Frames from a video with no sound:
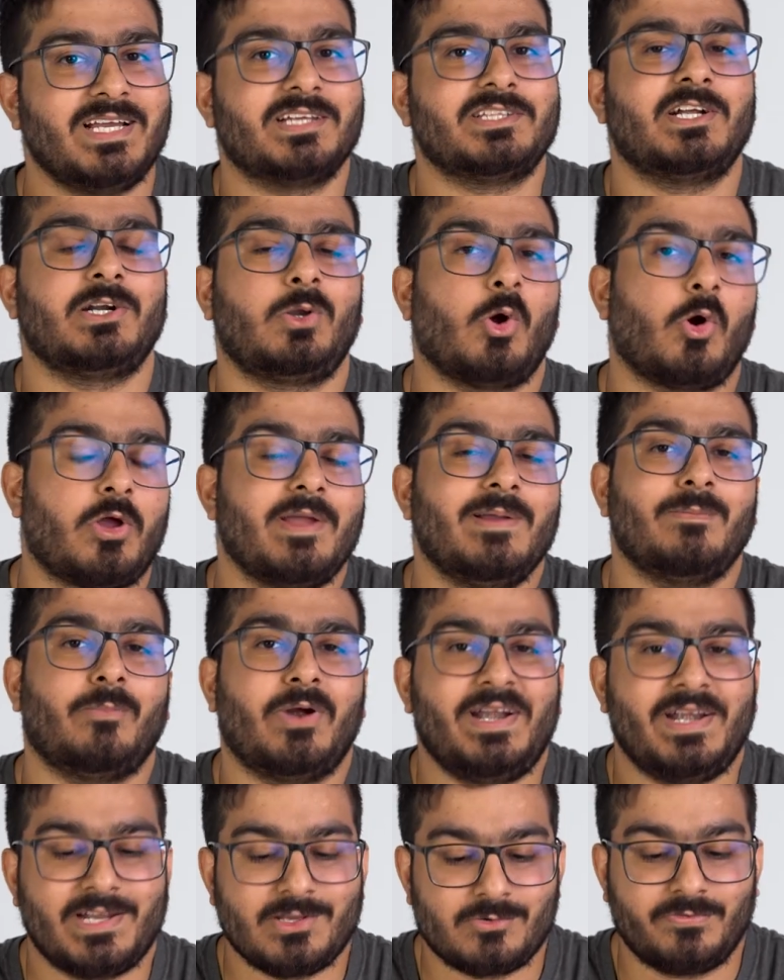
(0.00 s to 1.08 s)
other talking
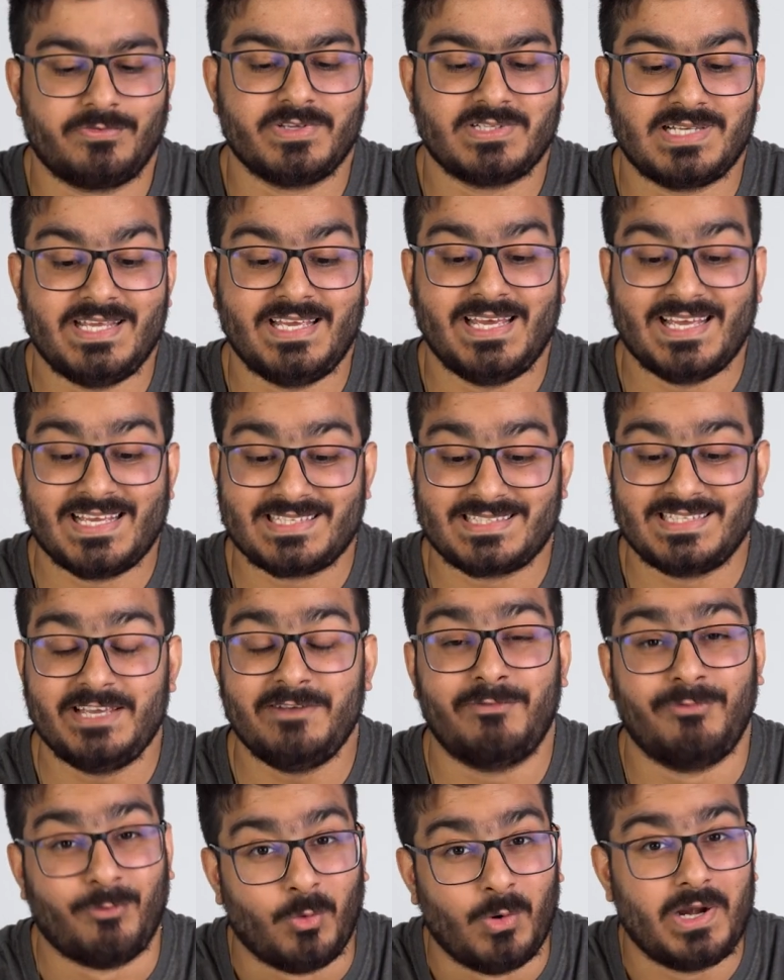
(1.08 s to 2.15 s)
point obviously is the
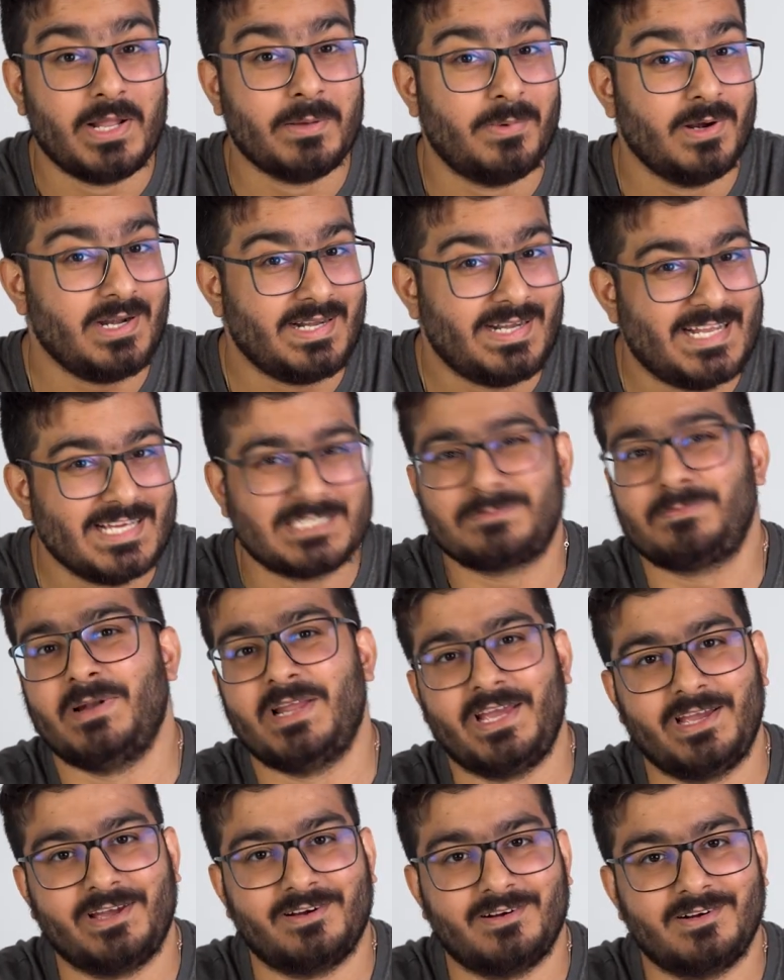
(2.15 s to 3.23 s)
foldable display
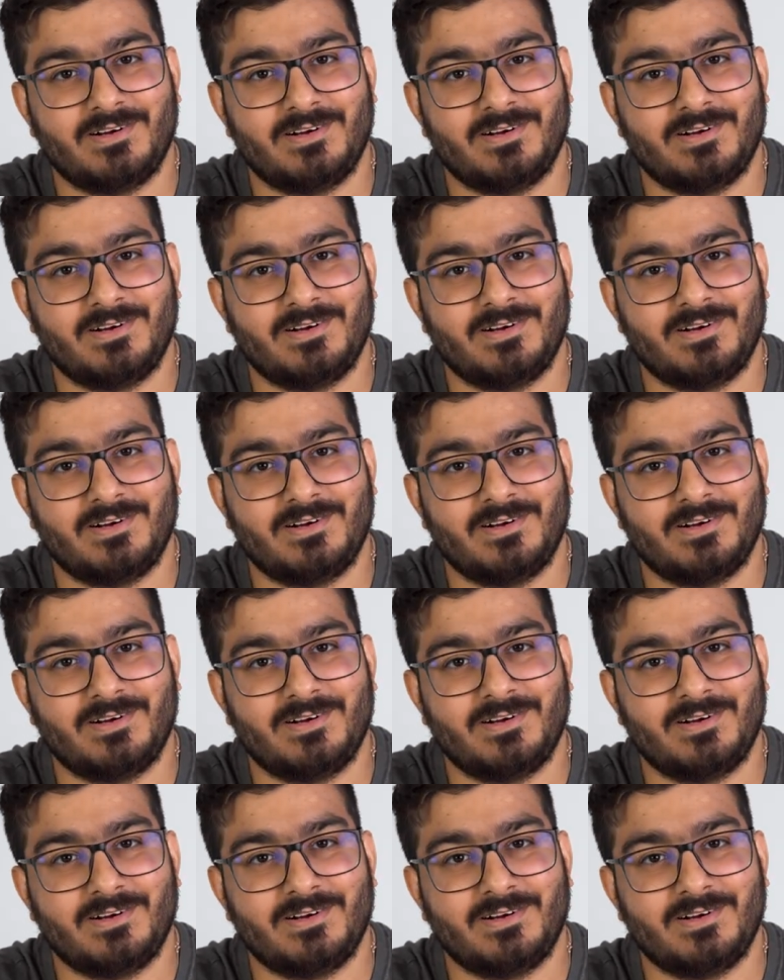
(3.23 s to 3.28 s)
here.